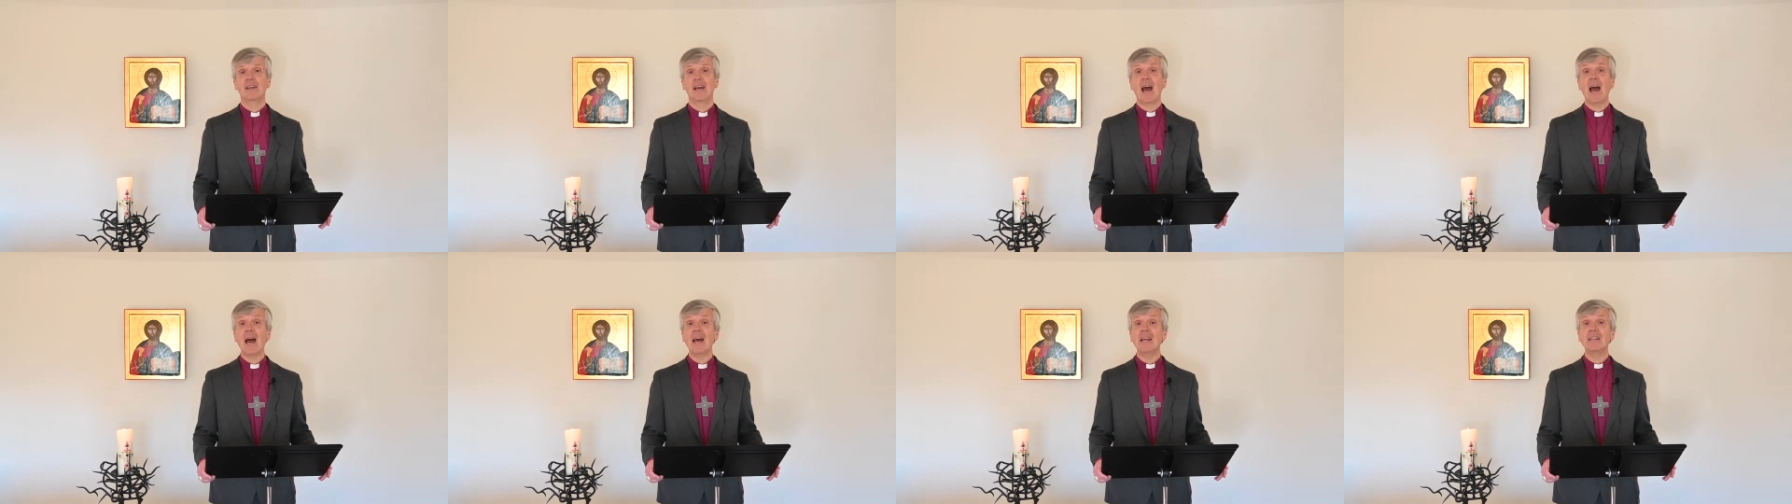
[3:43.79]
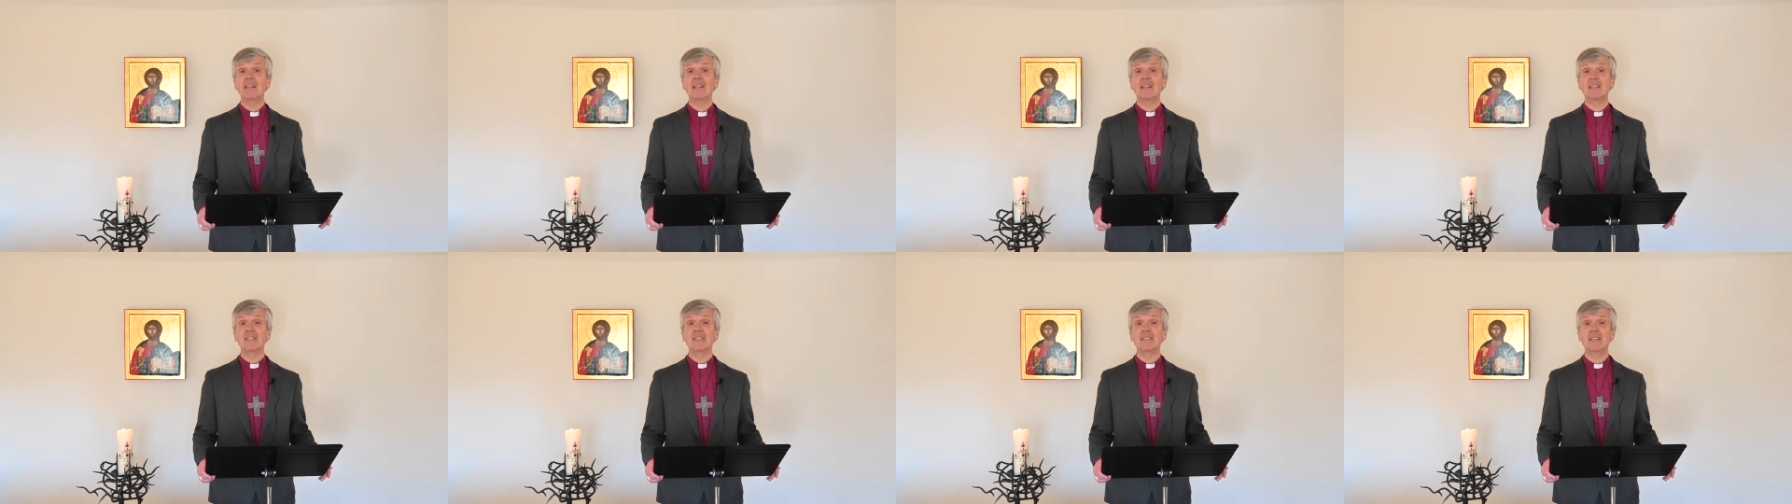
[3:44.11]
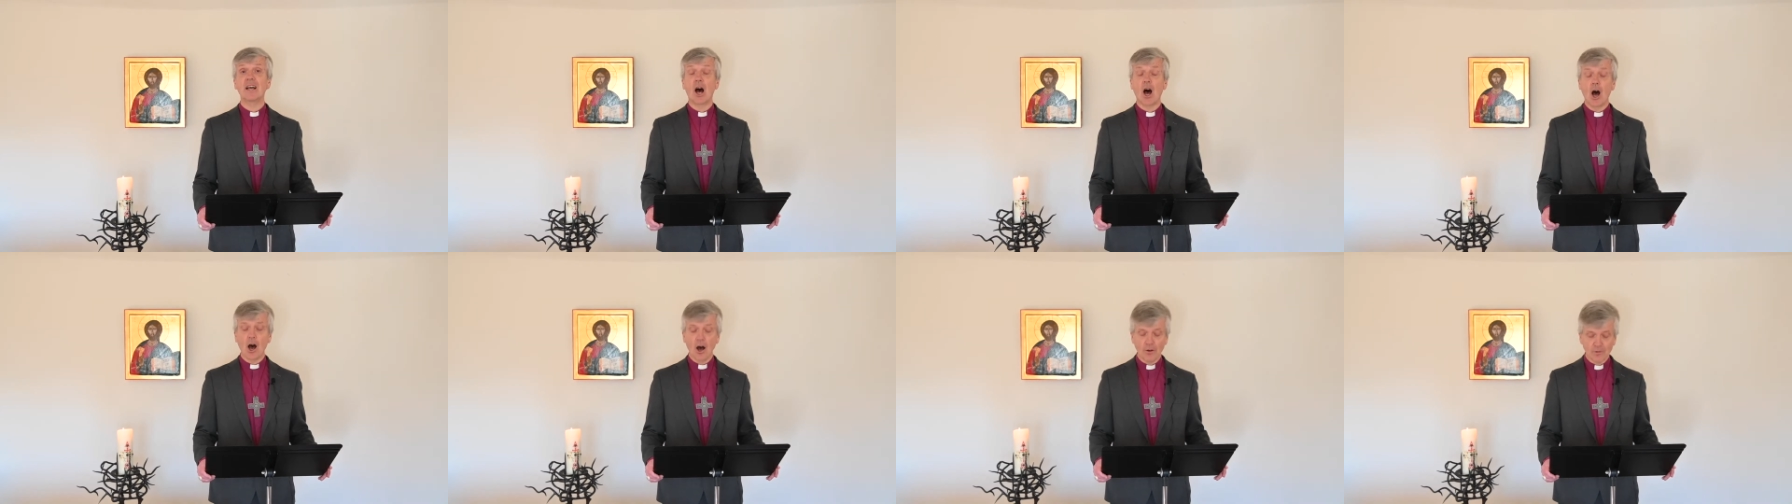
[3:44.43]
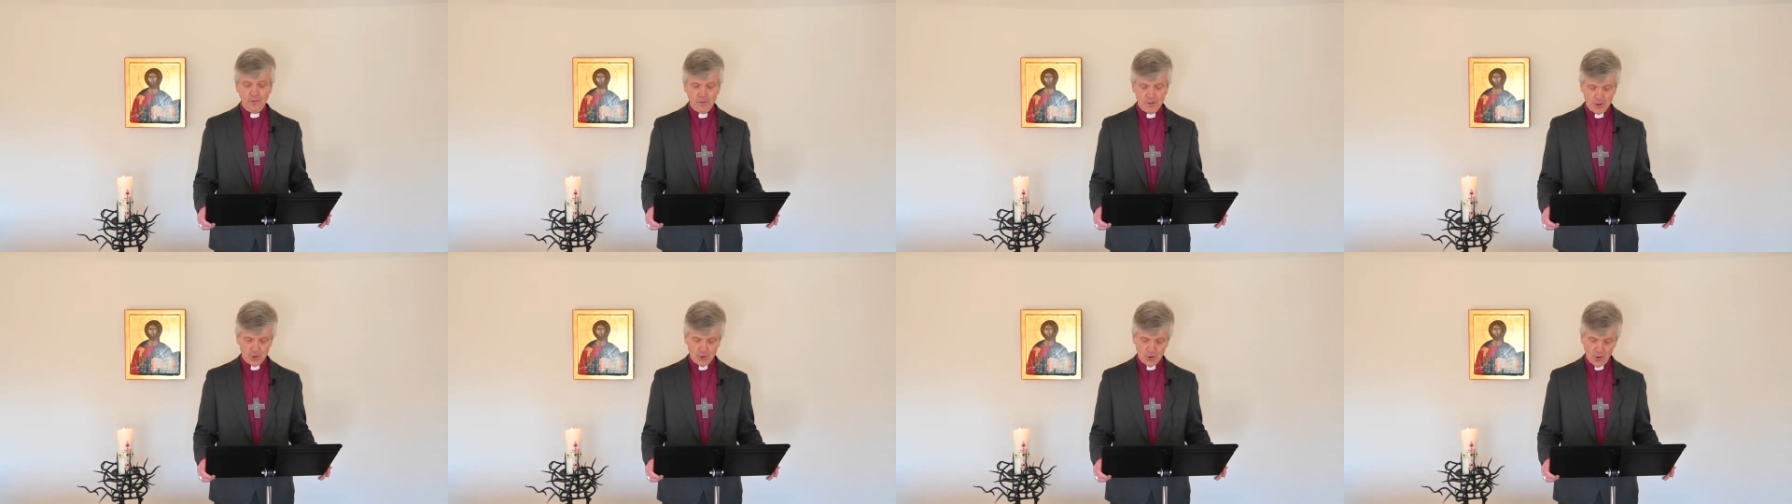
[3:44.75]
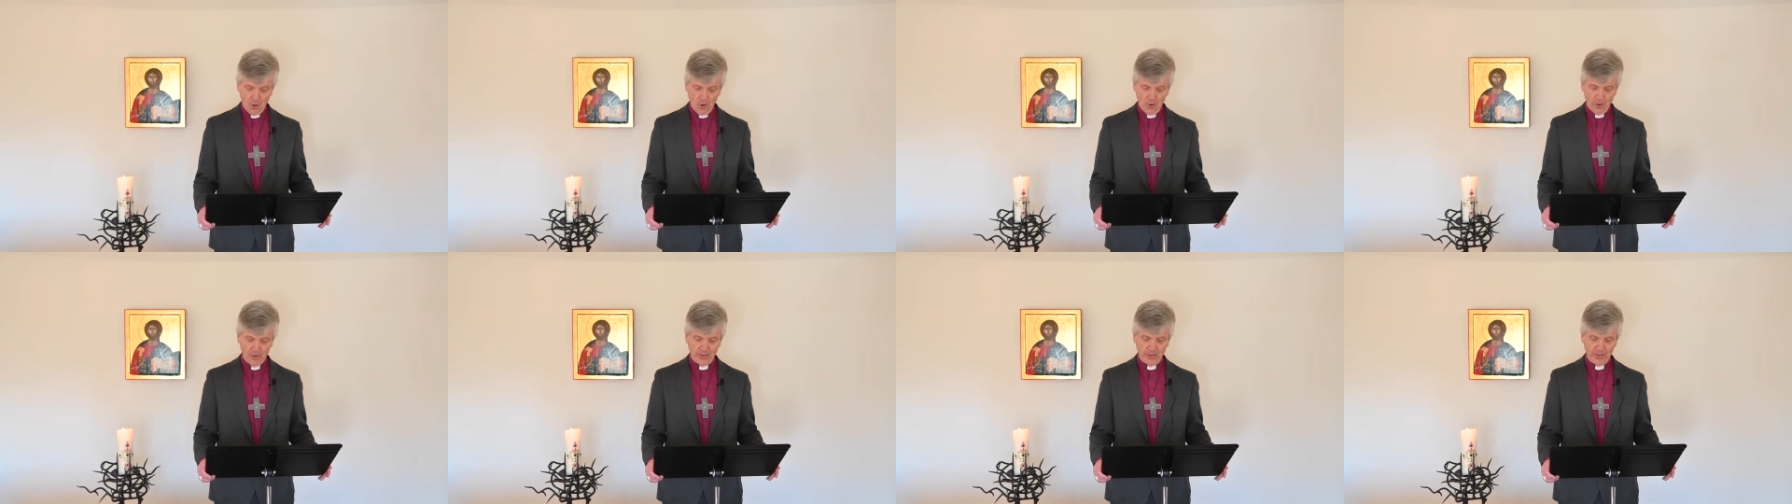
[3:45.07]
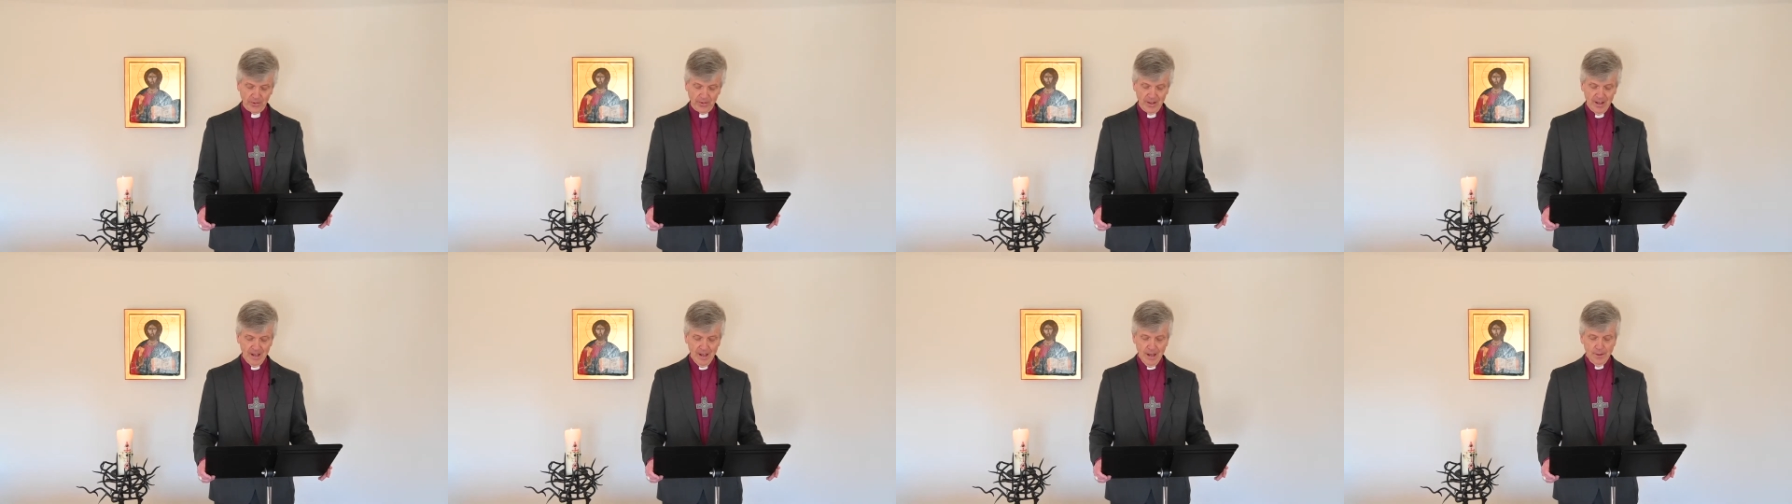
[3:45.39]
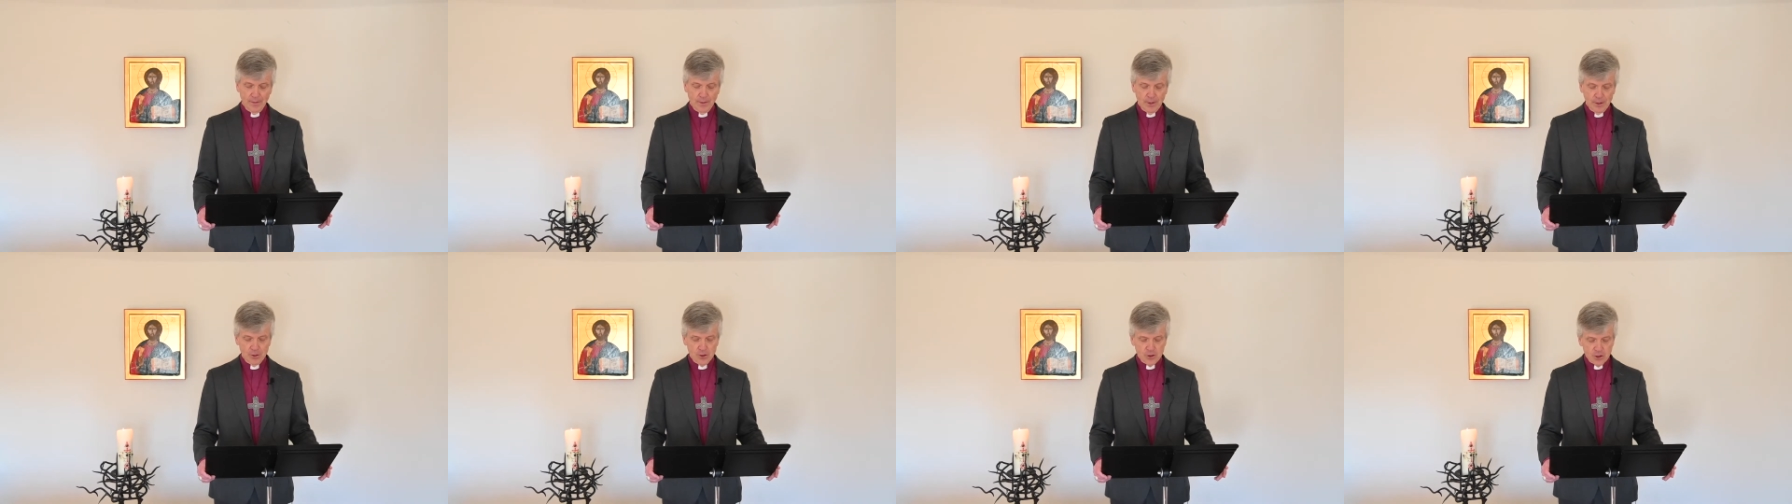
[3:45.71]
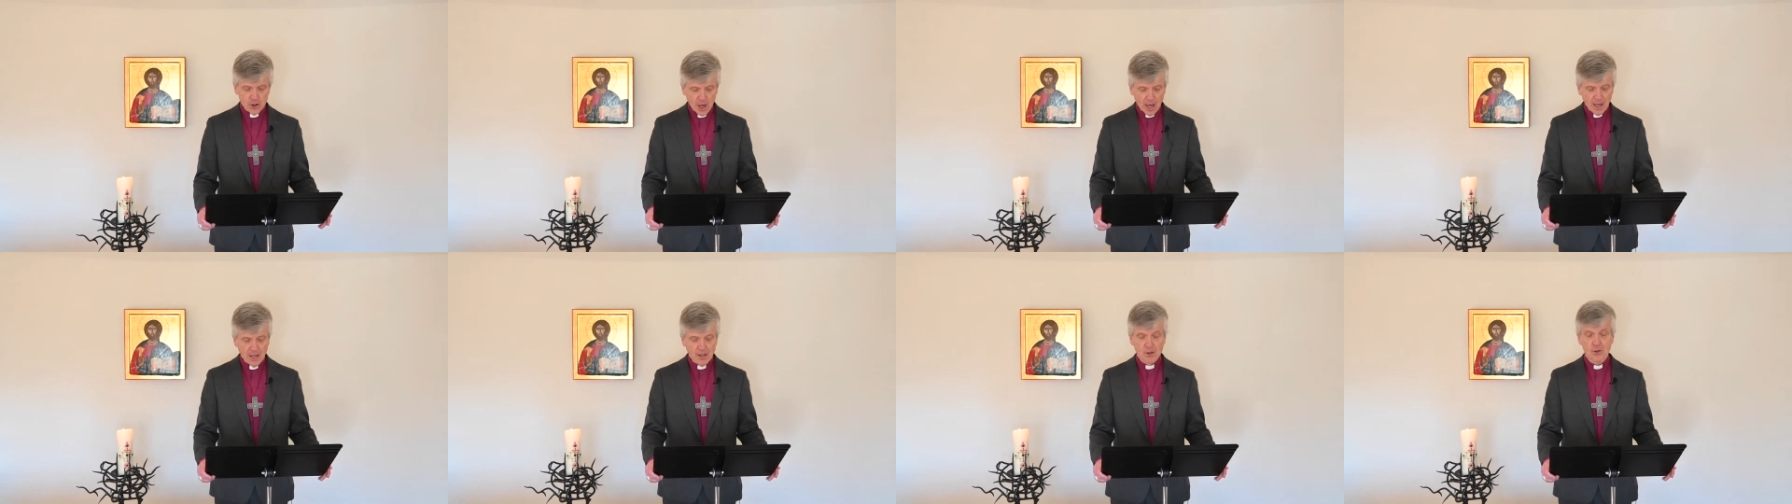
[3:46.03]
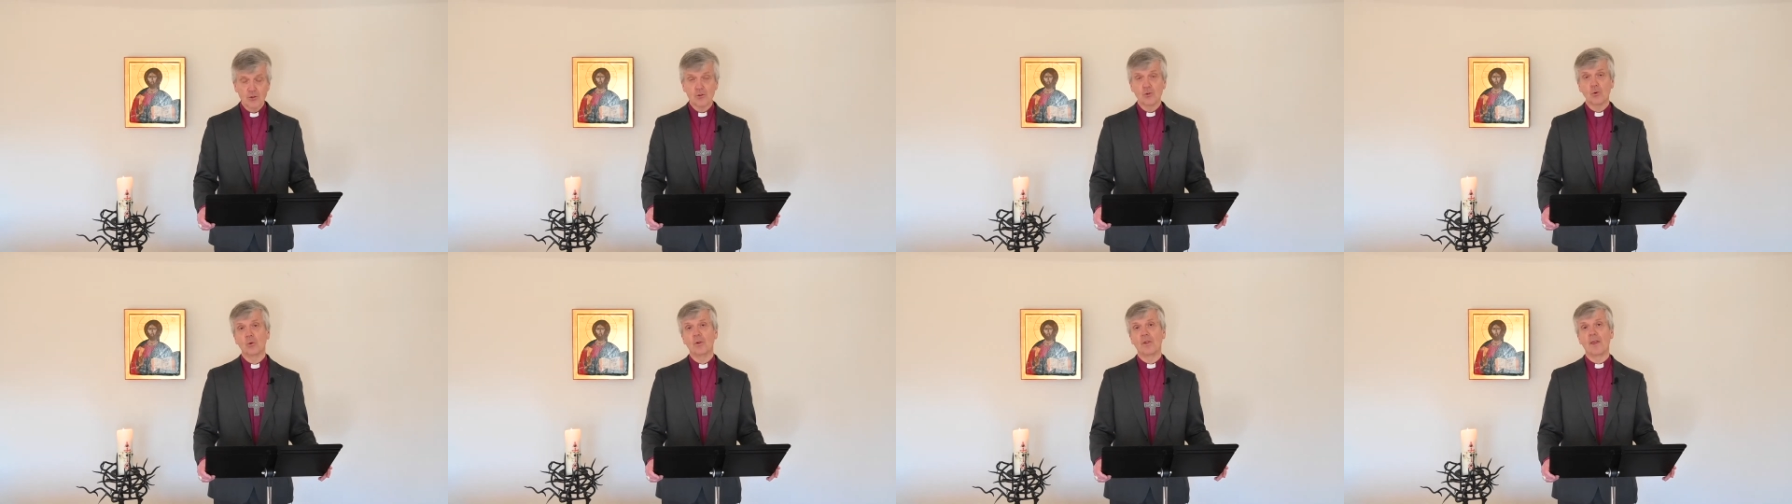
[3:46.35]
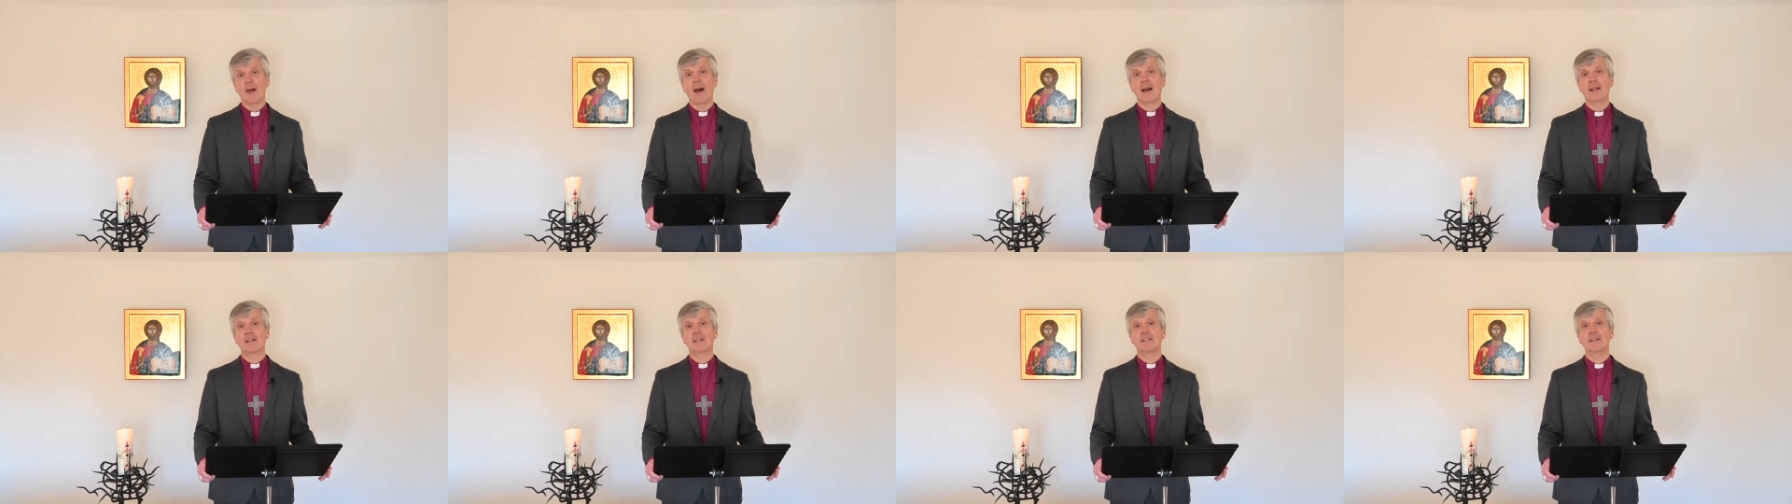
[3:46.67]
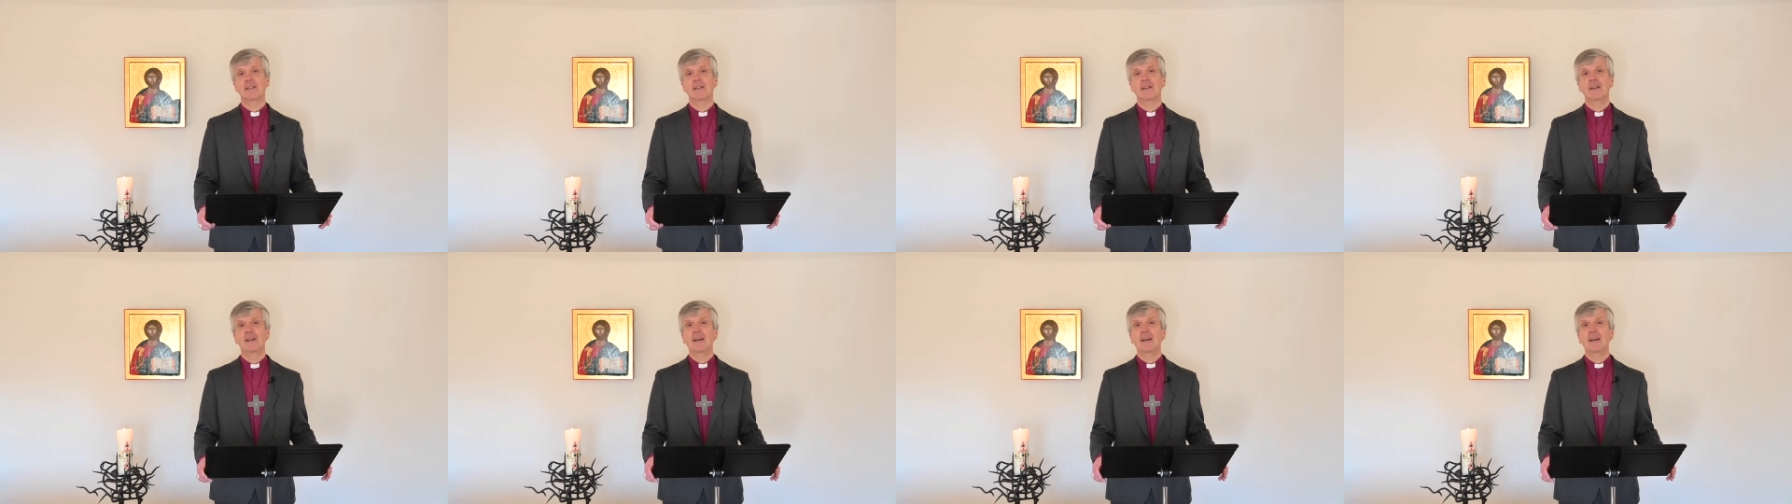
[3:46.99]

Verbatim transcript: and its aftershocks that changed all that